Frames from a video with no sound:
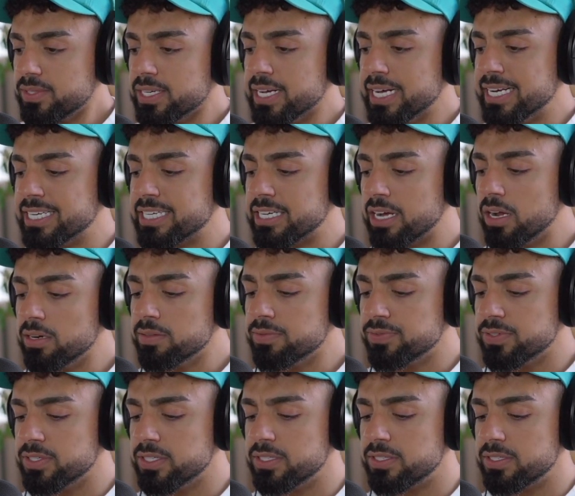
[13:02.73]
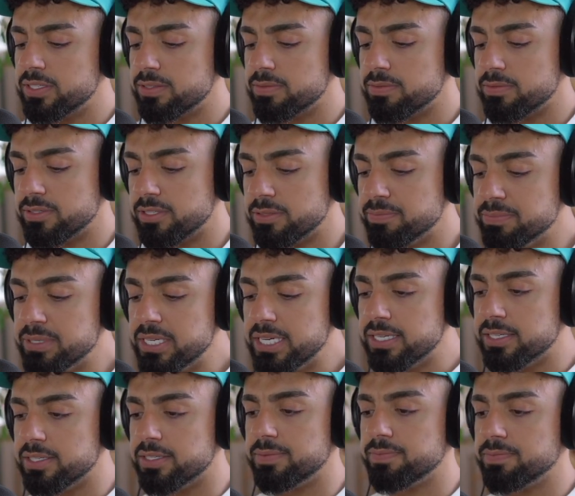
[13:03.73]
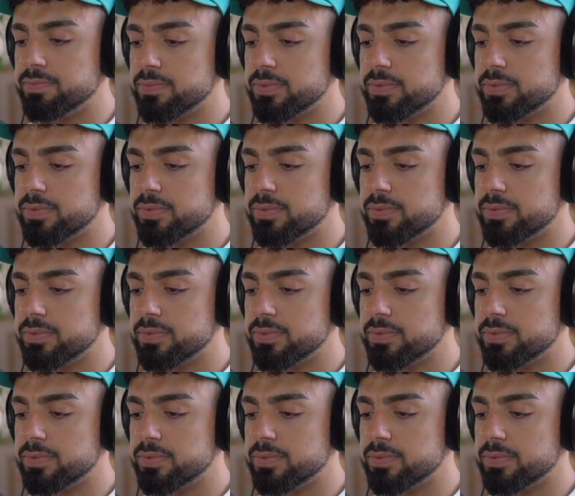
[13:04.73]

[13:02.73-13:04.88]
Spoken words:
And a confident demeanor,